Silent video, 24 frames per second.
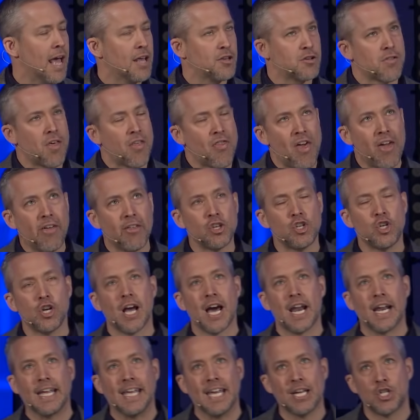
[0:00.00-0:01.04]
And so the thing that you
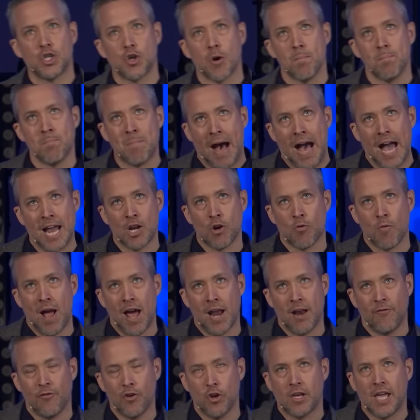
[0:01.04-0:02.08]
got to get your mind
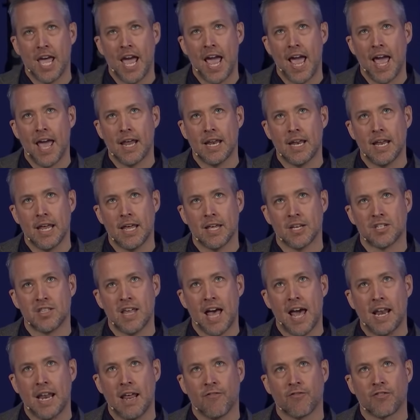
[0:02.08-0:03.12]
around, if you can, is
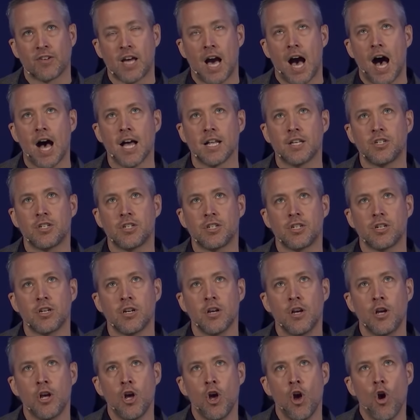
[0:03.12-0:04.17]
that if God's
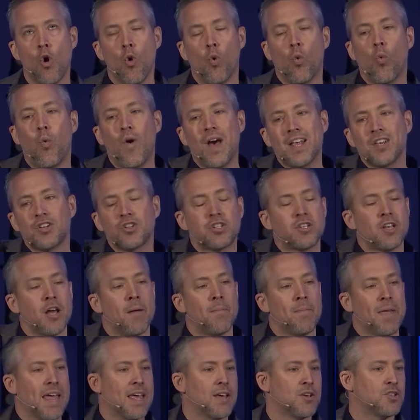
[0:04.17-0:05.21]

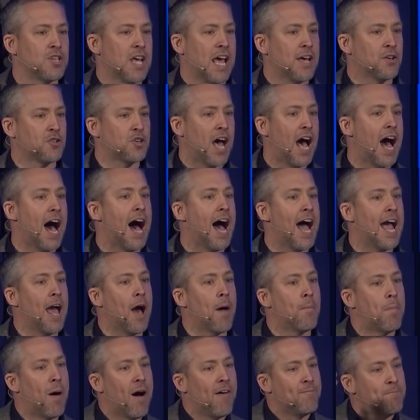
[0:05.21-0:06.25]
wisdom is as high
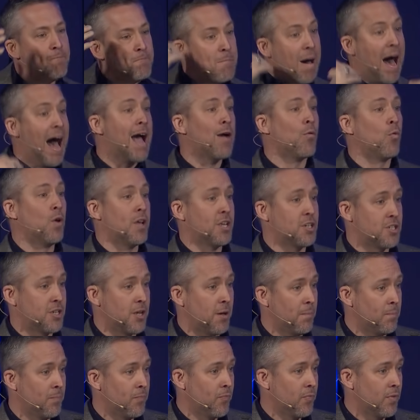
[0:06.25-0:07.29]
above my
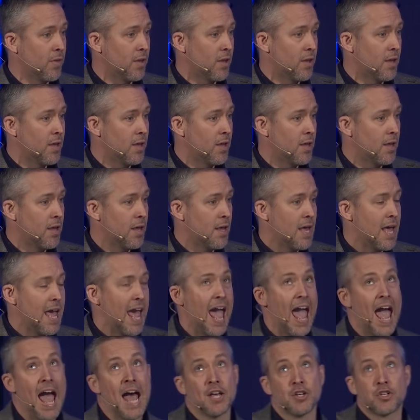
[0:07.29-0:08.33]
wisdom
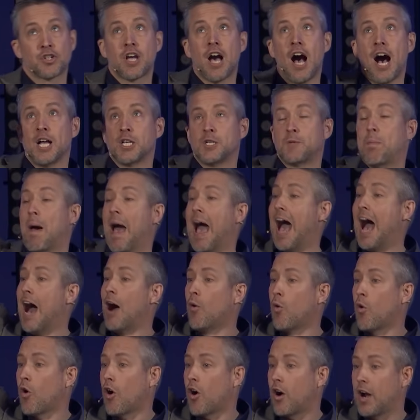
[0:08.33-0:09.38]
as God's
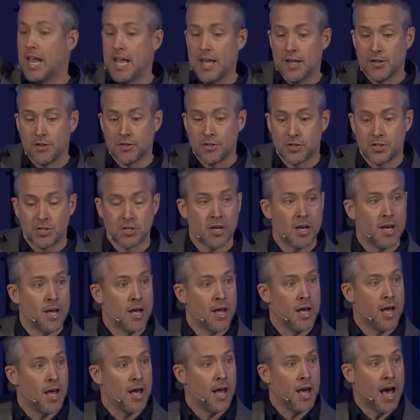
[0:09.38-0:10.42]
power is
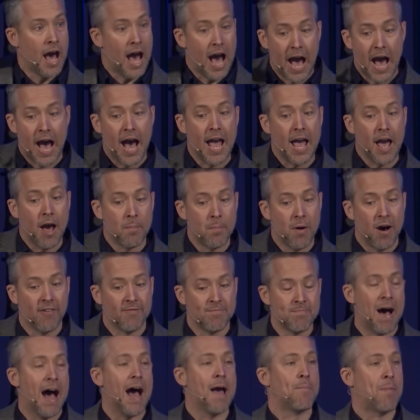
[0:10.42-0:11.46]
high
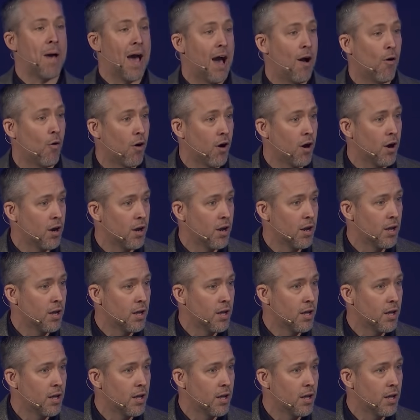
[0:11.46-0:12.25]
above my power,